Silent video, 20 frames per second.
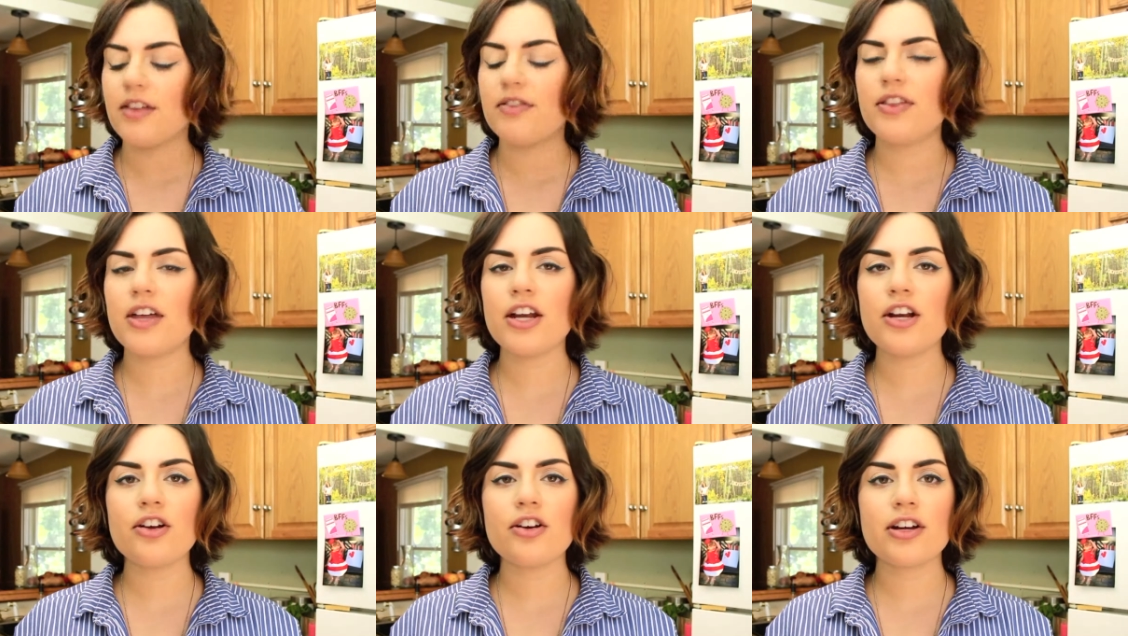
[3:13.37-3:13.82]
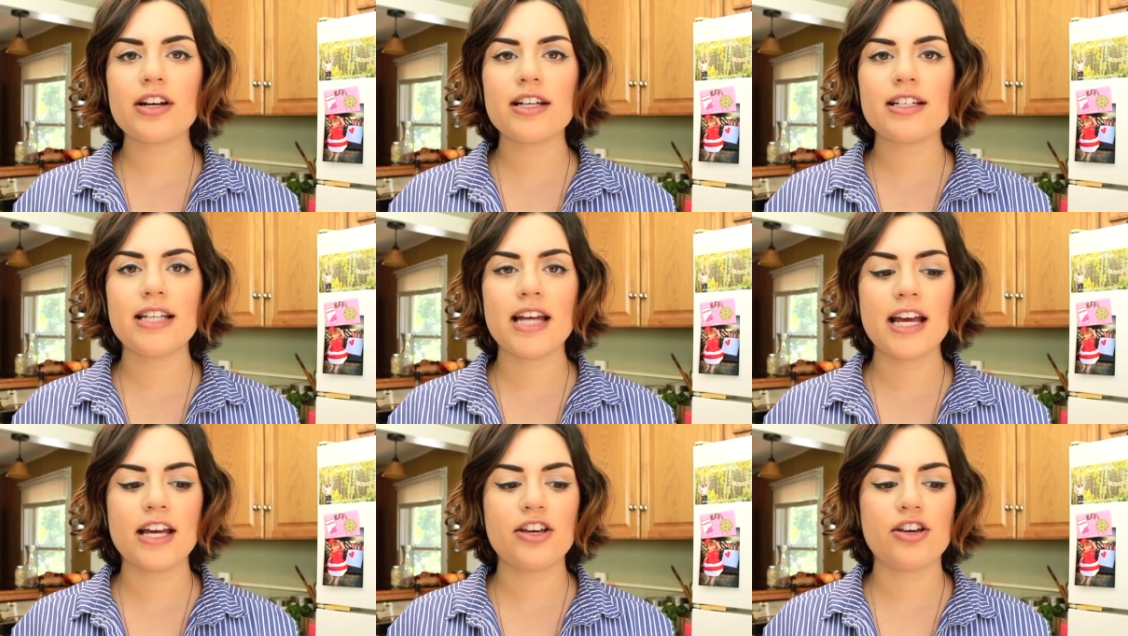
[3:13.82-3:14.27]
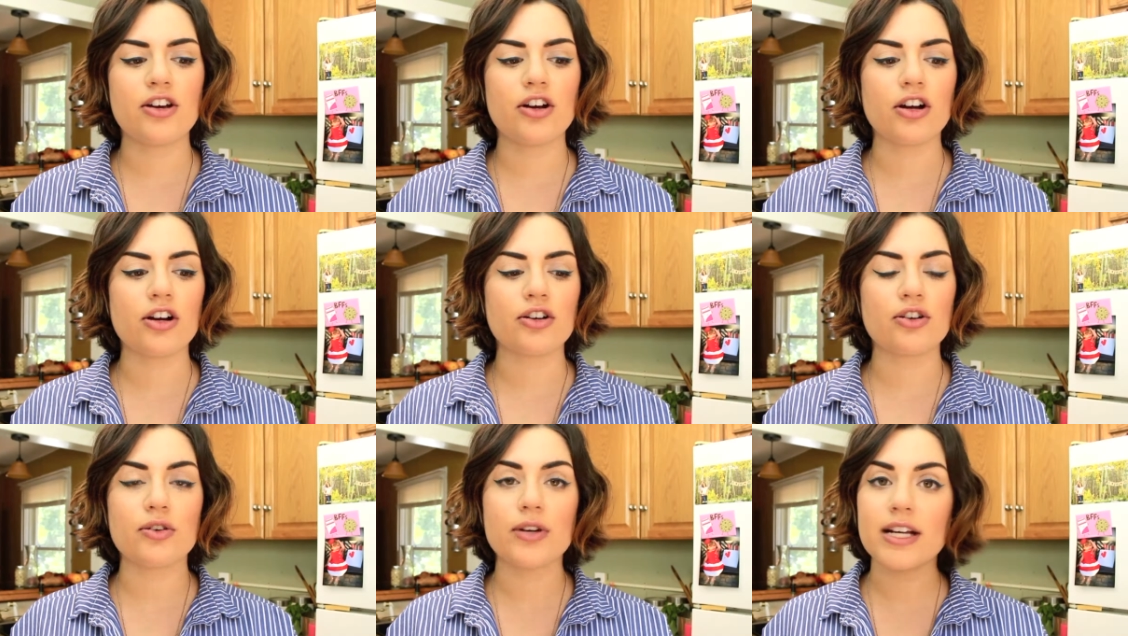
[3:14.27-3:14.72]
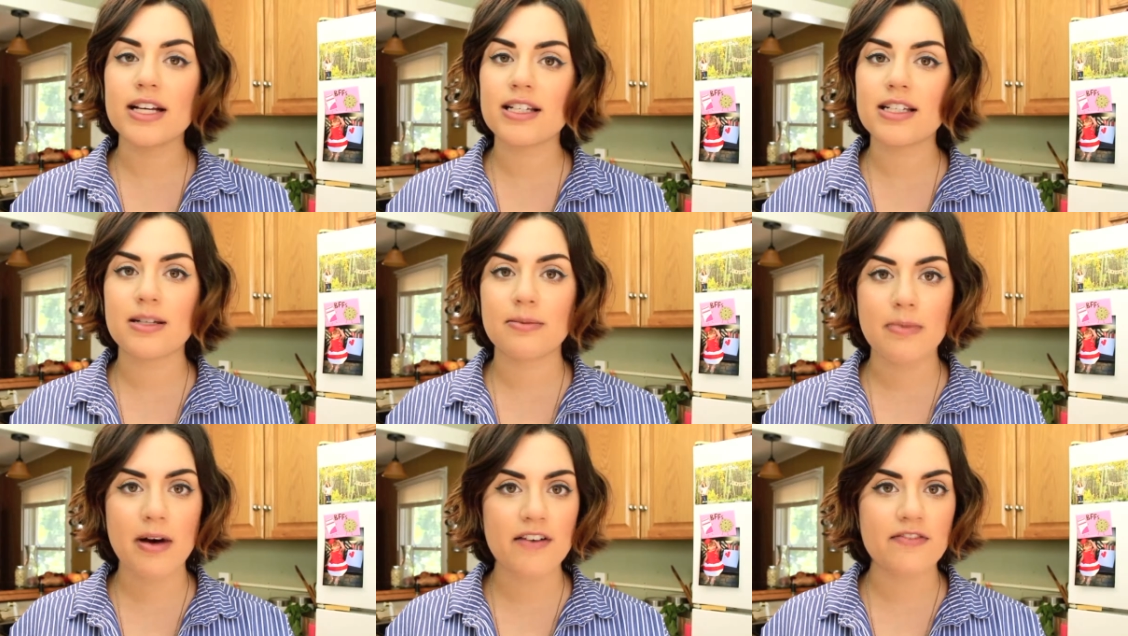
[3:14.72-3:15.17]
Then you're gonna take your
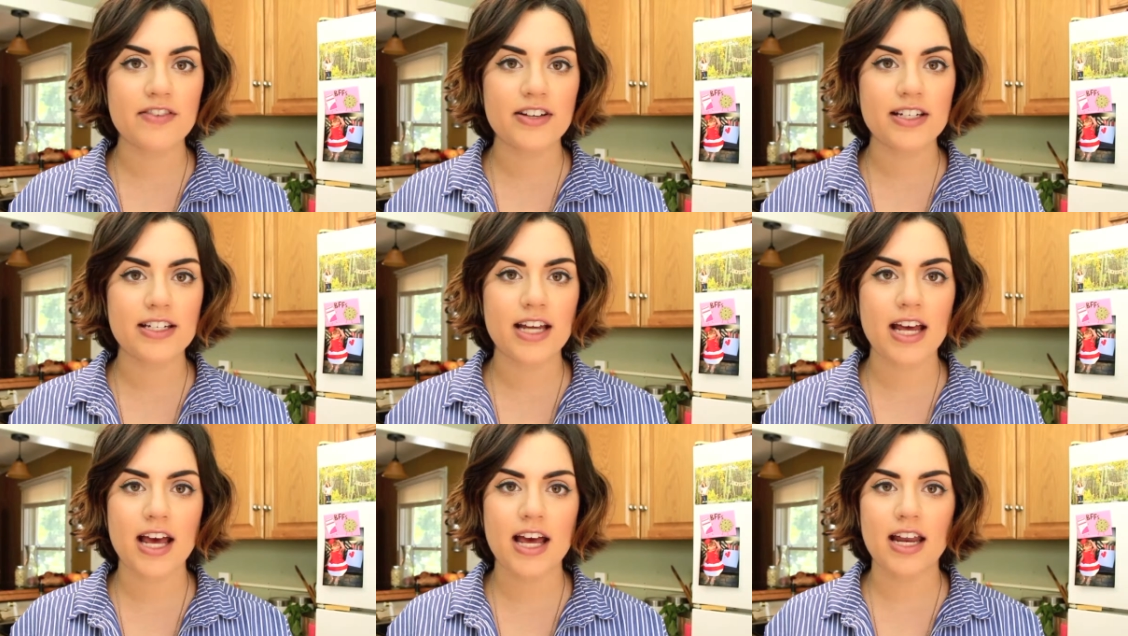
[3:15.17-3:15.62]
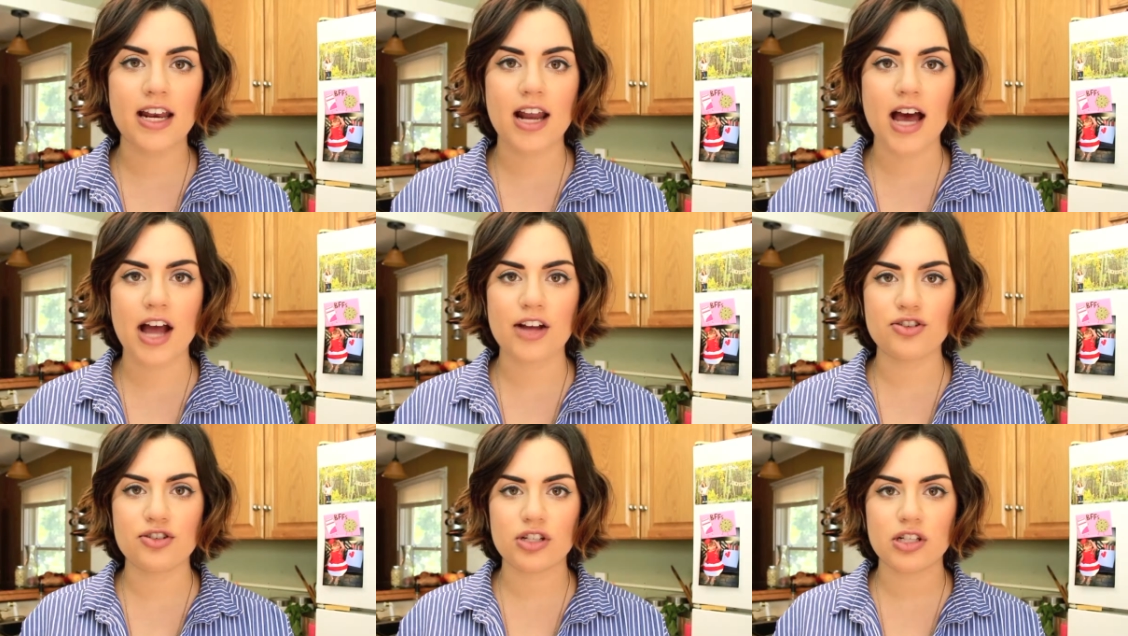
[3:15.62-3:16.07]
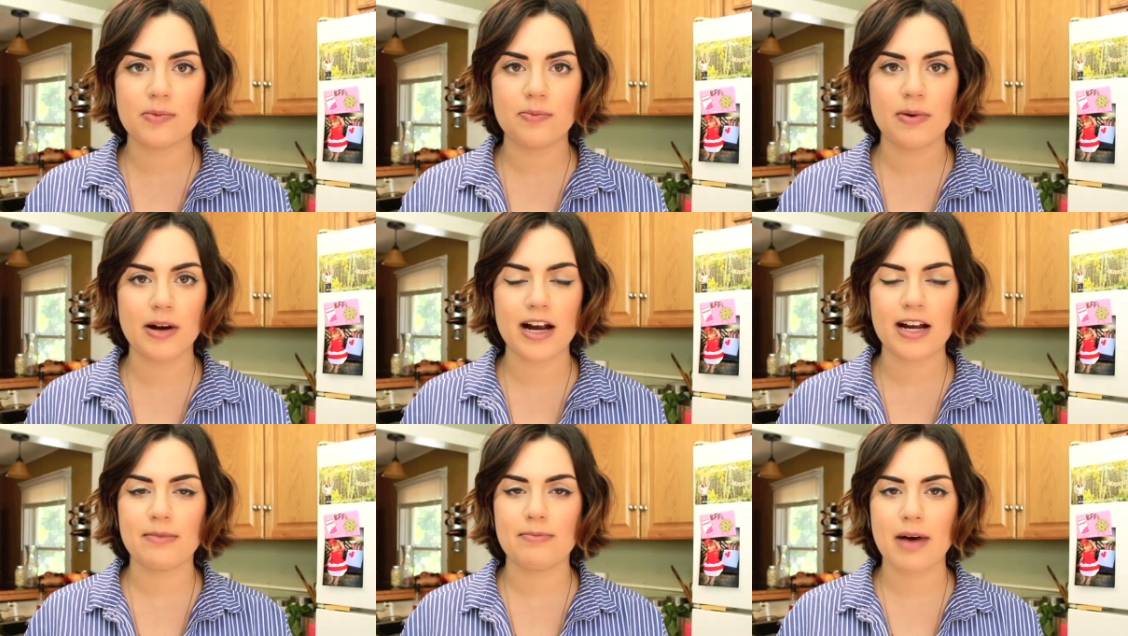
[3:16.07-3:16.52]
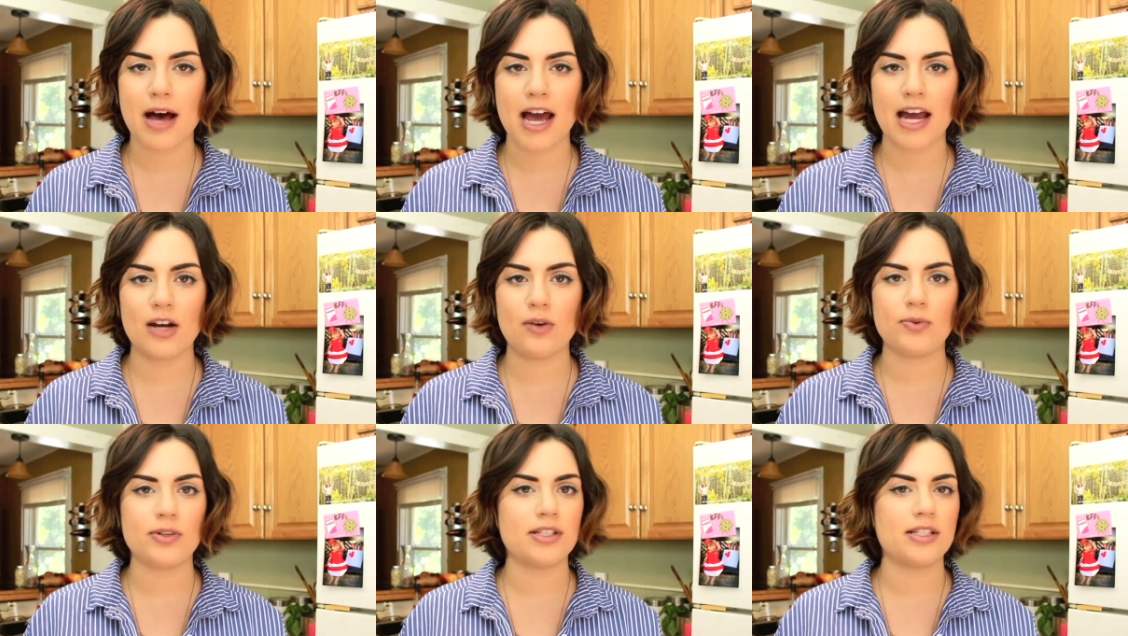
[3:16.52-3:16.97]
greased muffin tin, I just sprayed
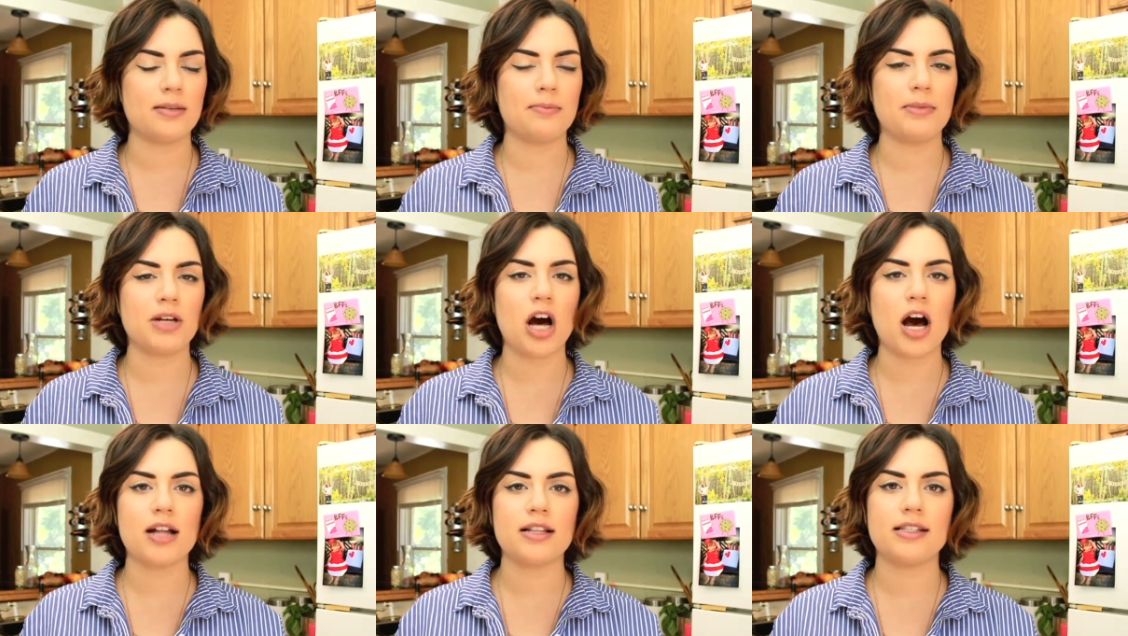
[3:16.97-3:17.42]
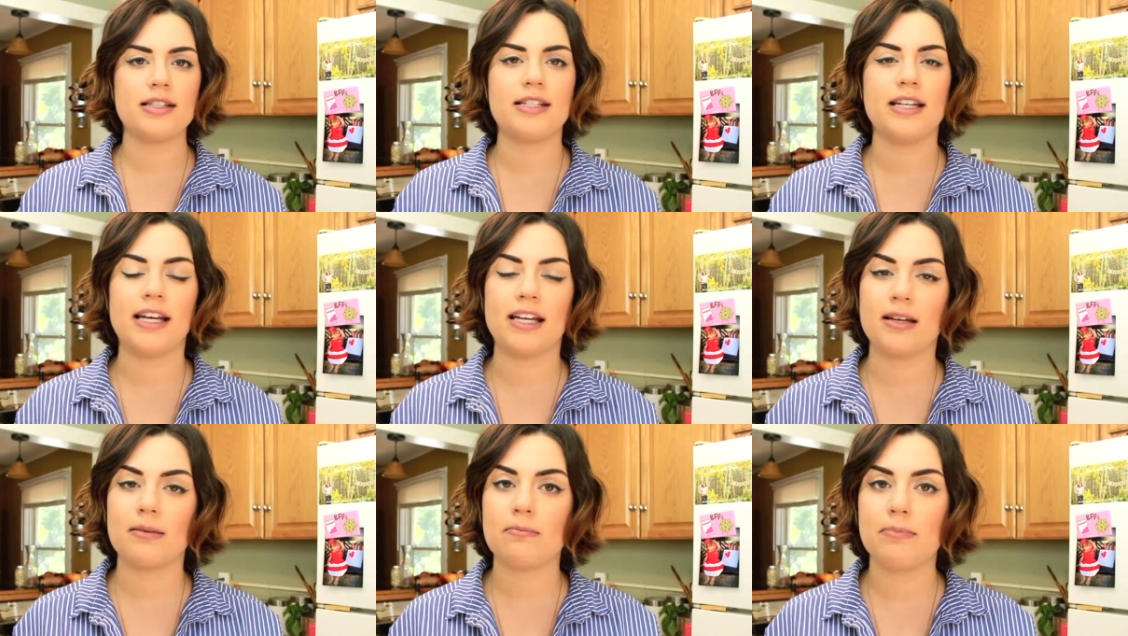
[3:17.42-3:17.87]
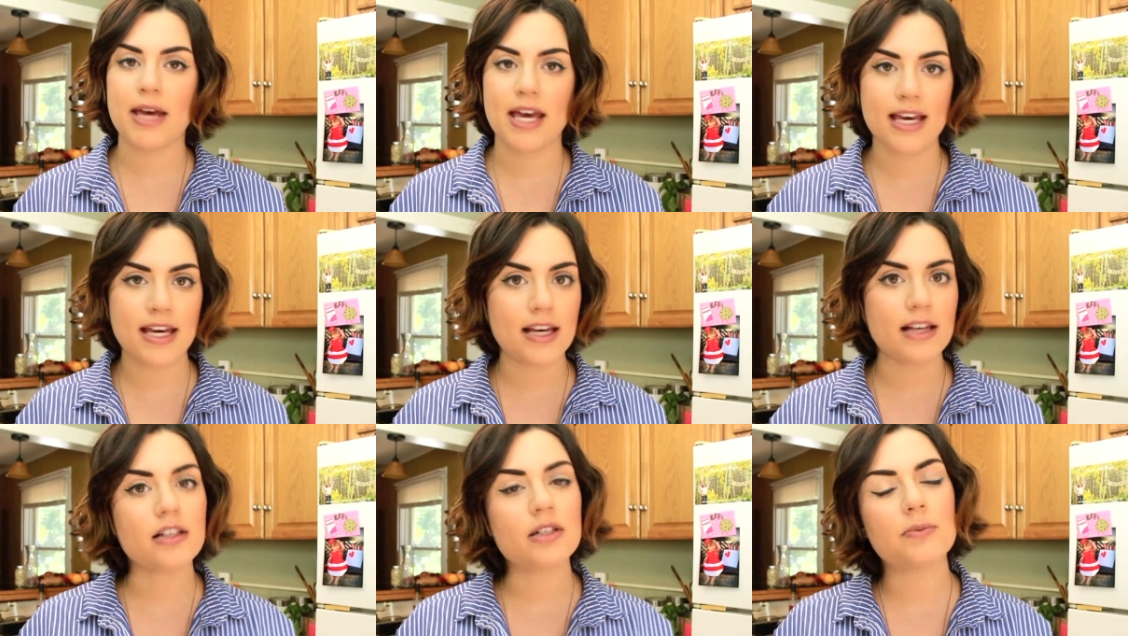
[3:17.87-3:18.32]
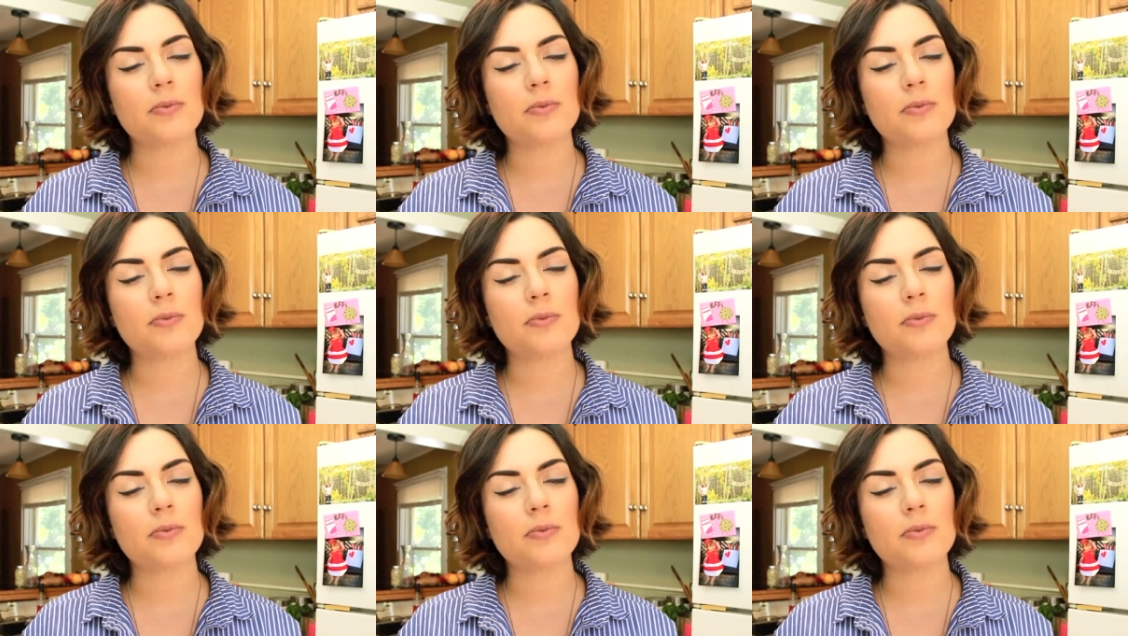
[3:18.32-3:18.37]
mine with some nonstick baking